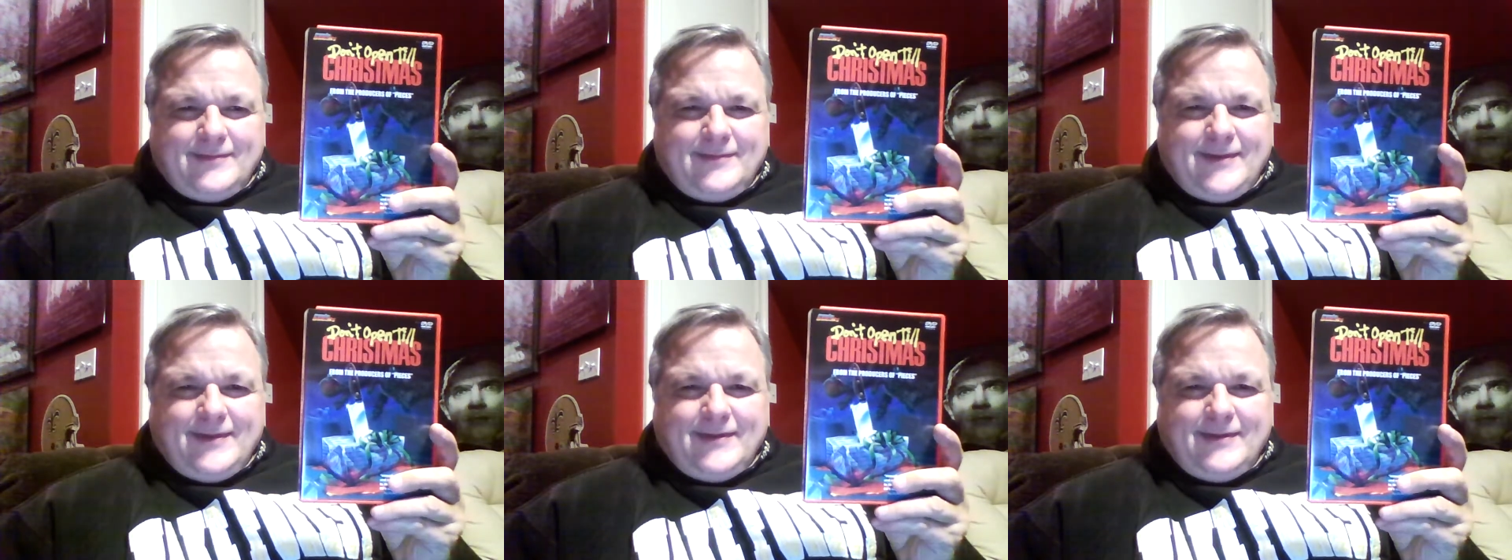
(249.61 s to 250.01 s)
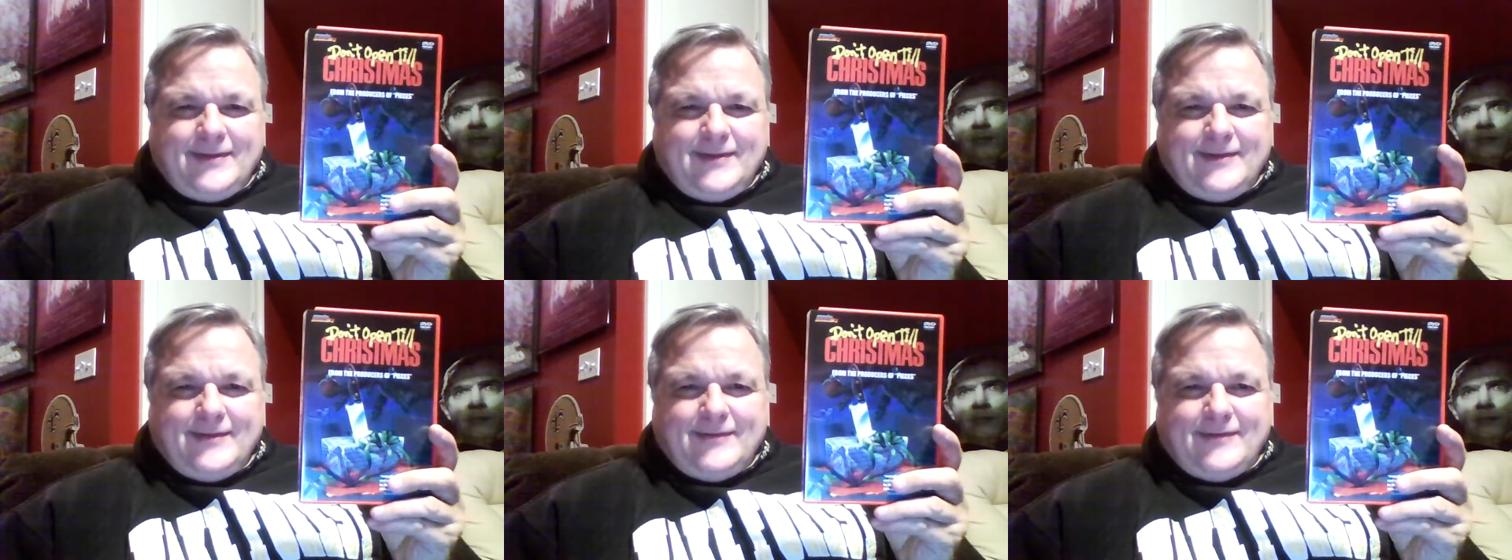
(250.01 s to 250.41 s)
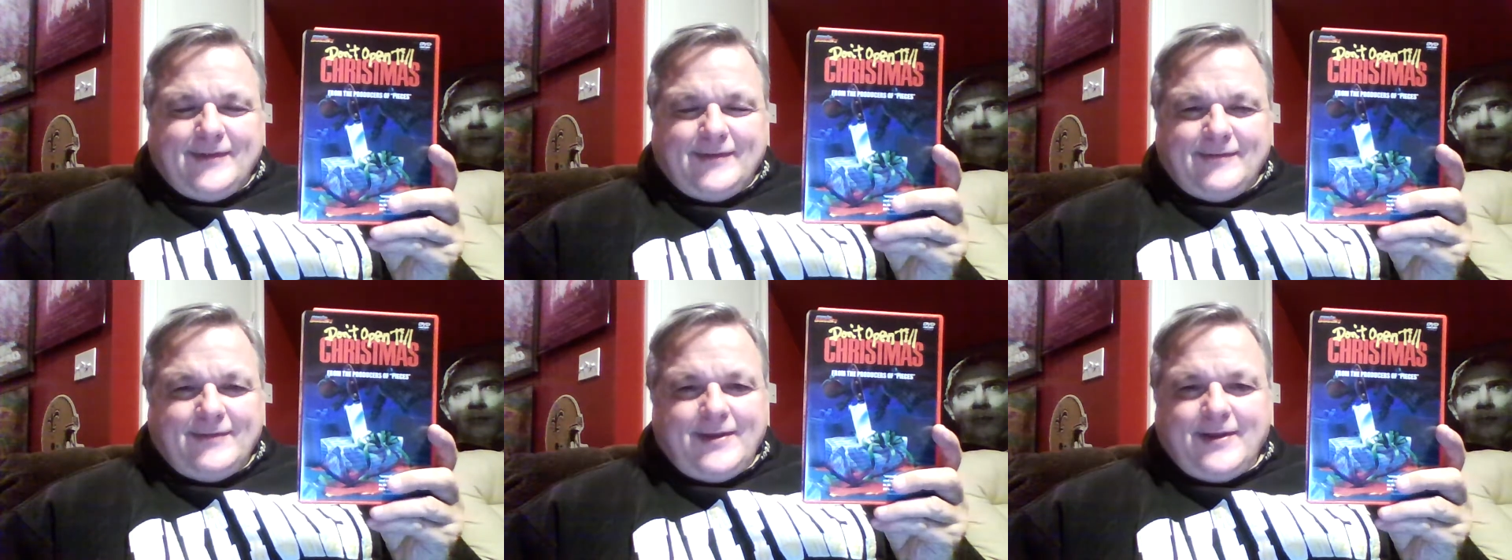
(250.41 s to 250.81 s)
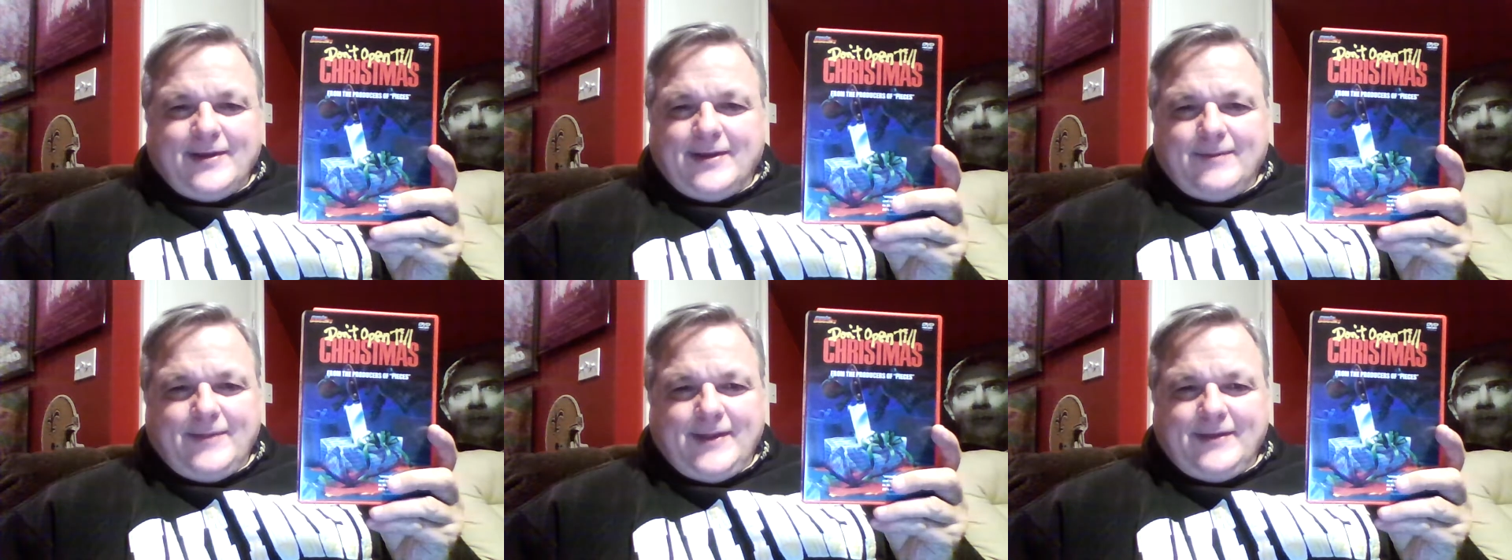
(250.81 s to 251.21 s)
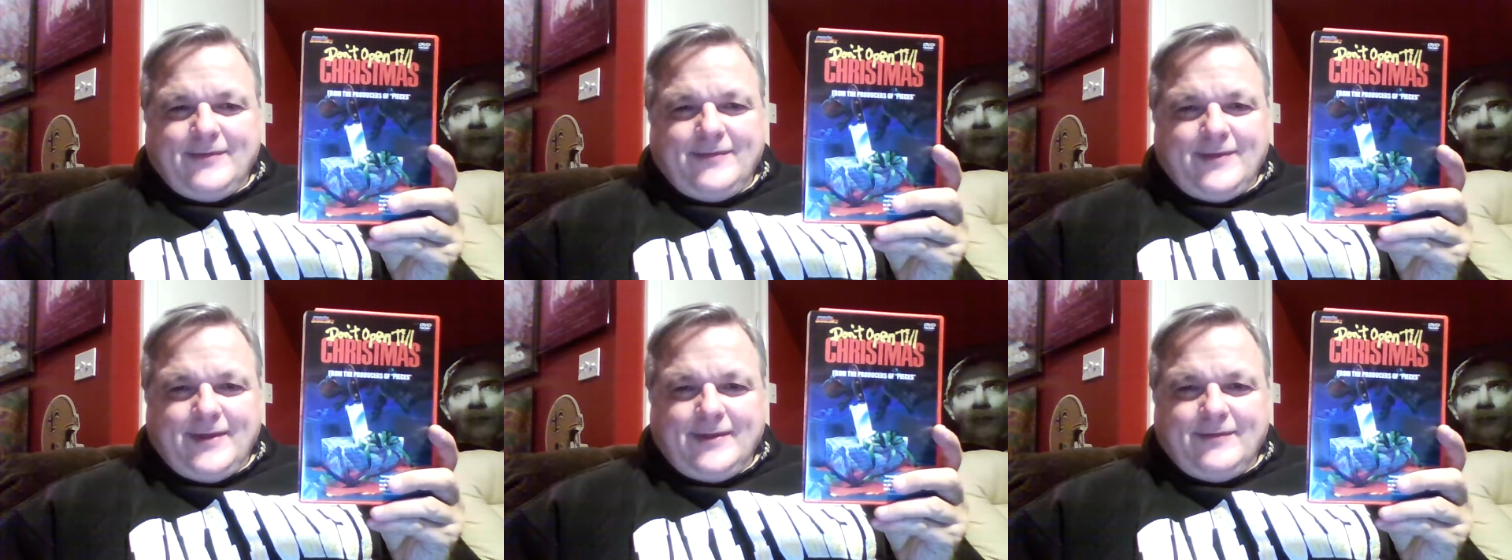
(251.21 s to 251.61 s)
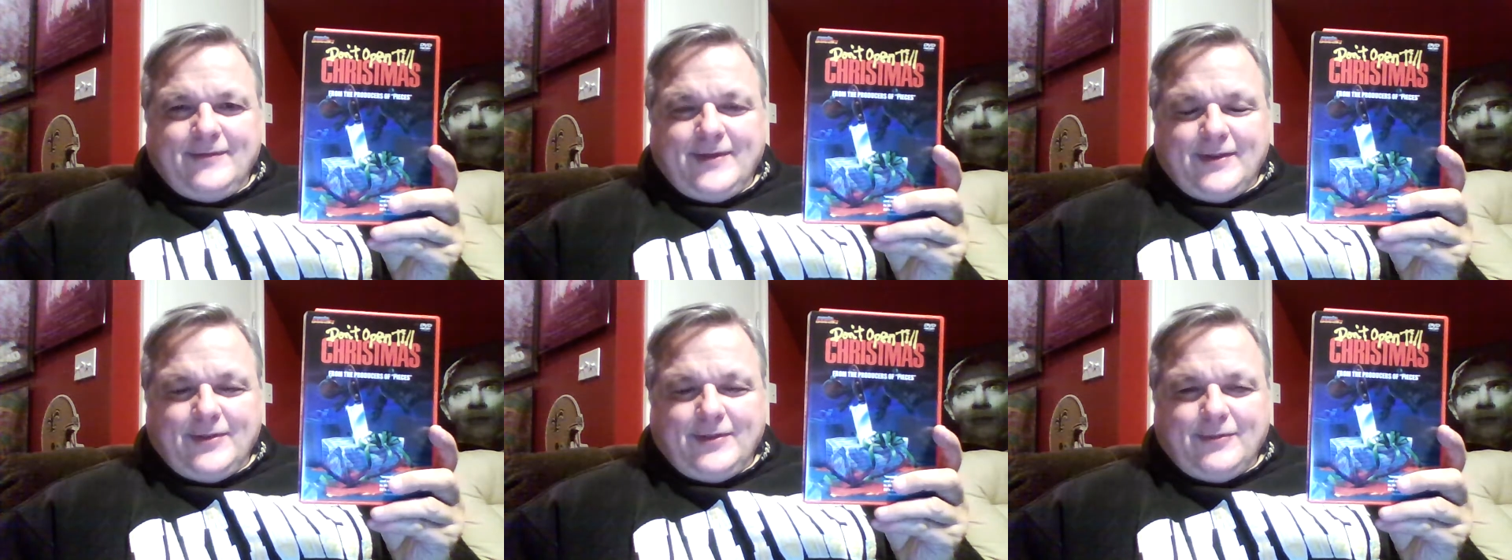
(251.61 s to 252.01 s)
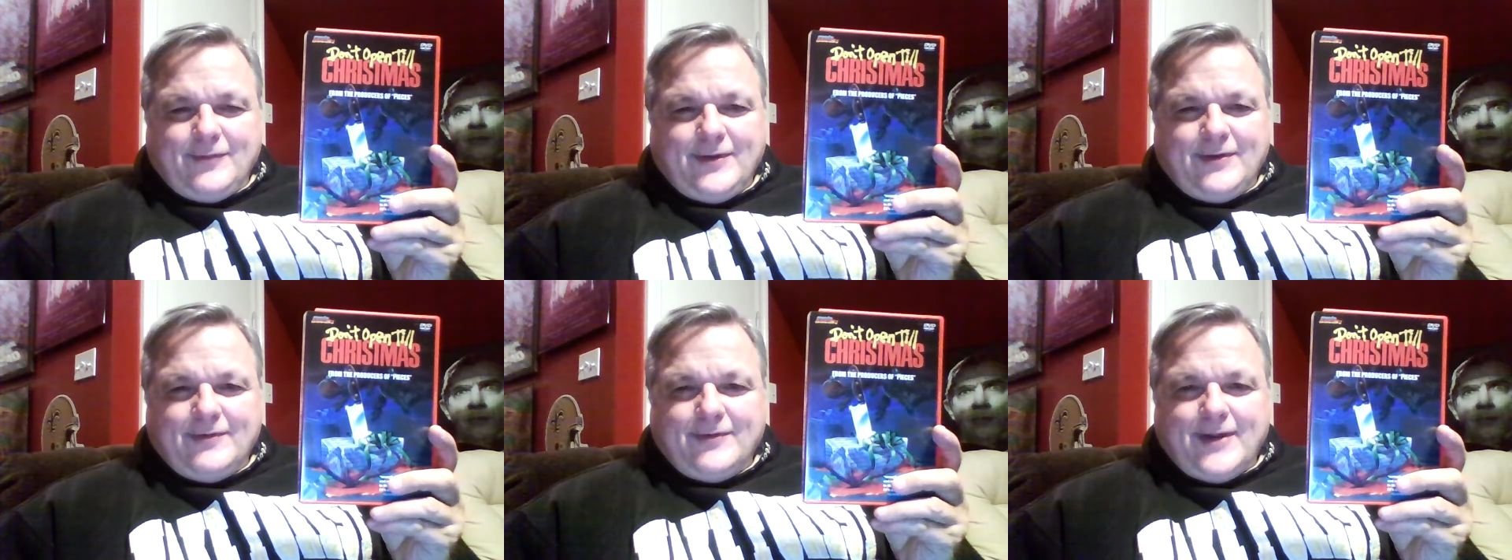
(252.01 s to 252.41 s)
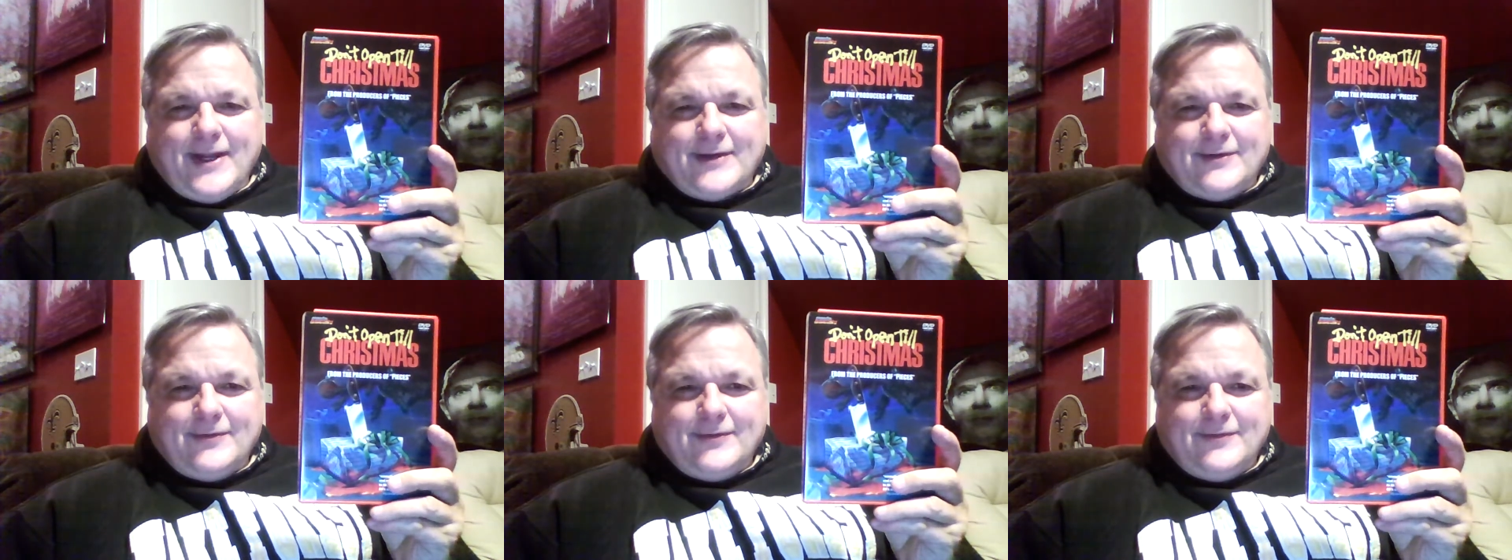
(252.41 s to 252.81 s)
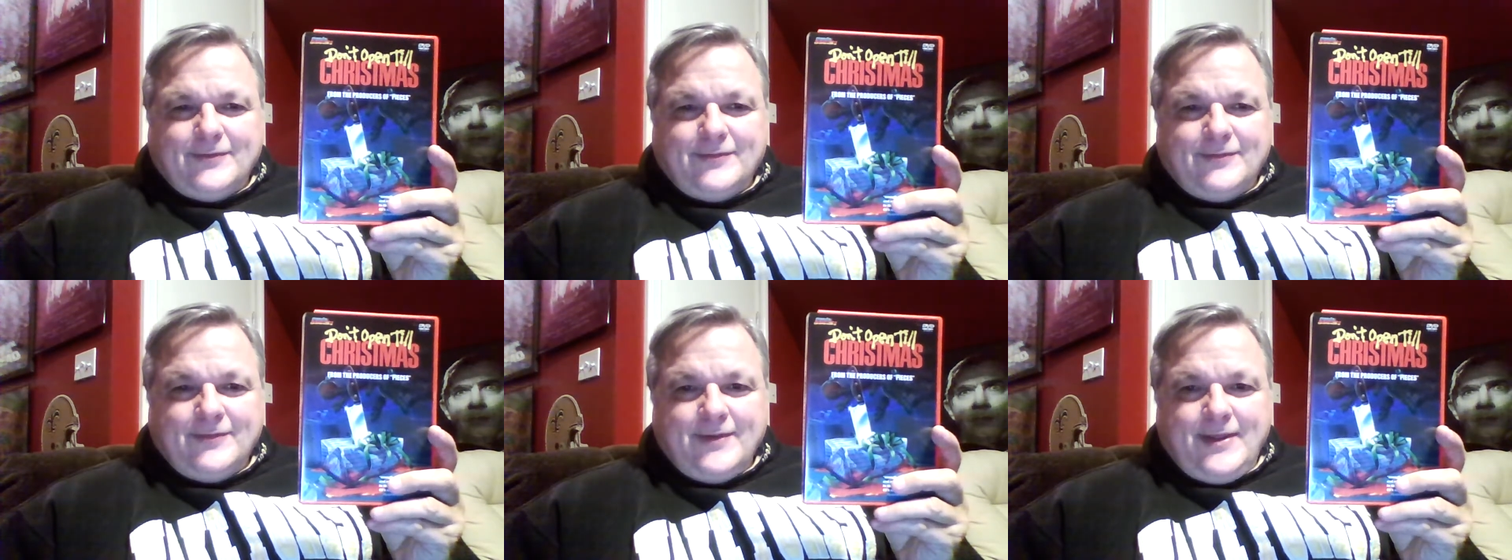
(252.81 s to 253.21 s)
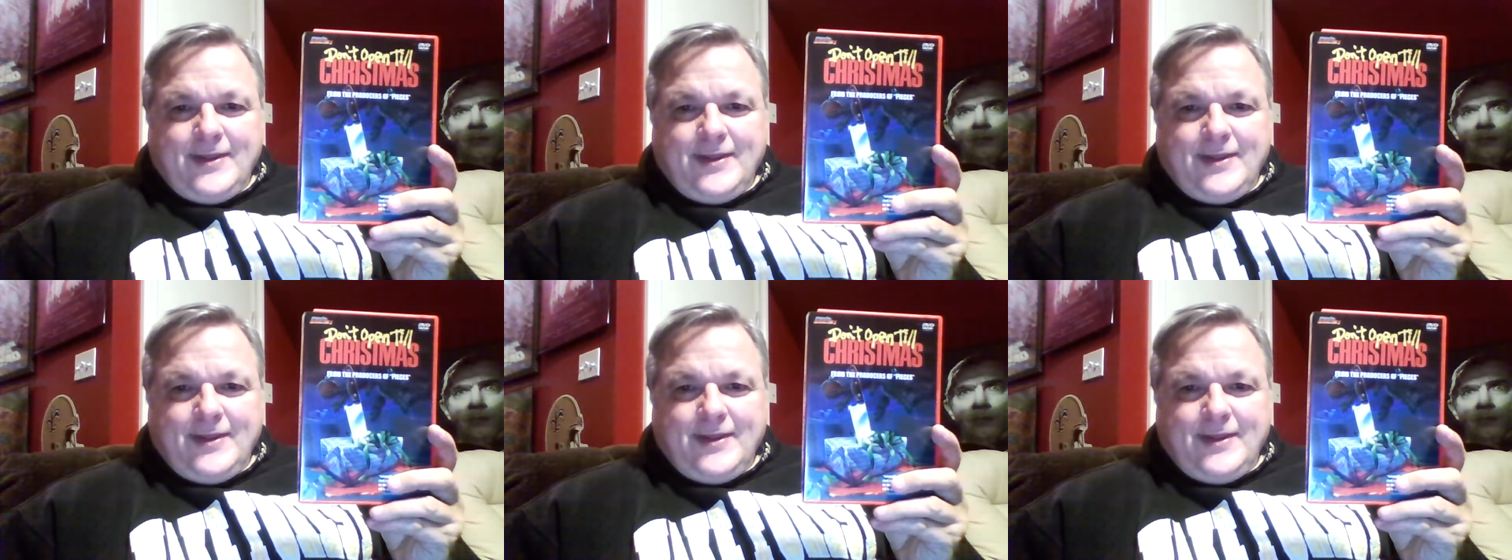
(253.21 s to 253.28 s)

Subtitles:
I mean, it's not going to make sense. You had 3 directors.